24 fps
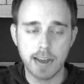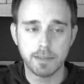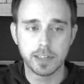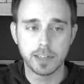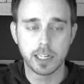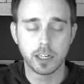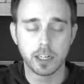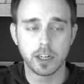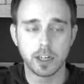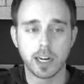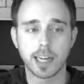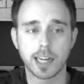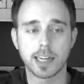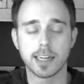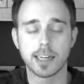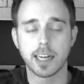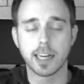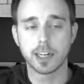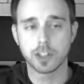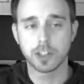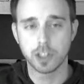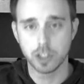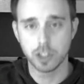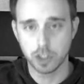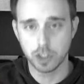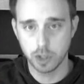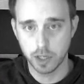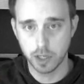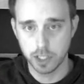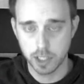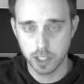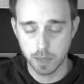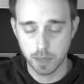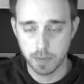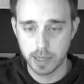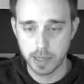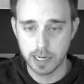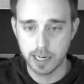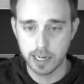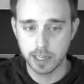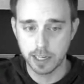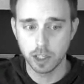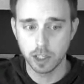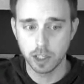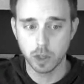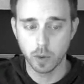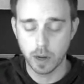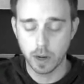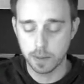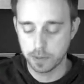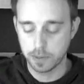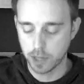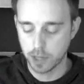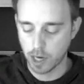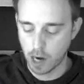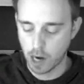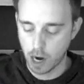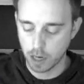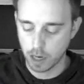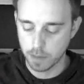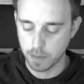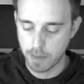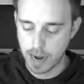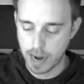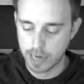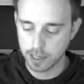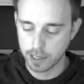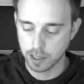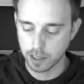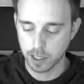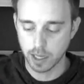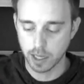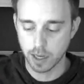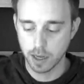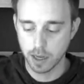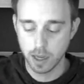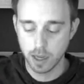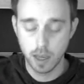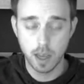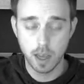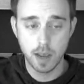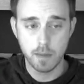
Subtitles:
an internet connection, so it submitted it to the website automatically.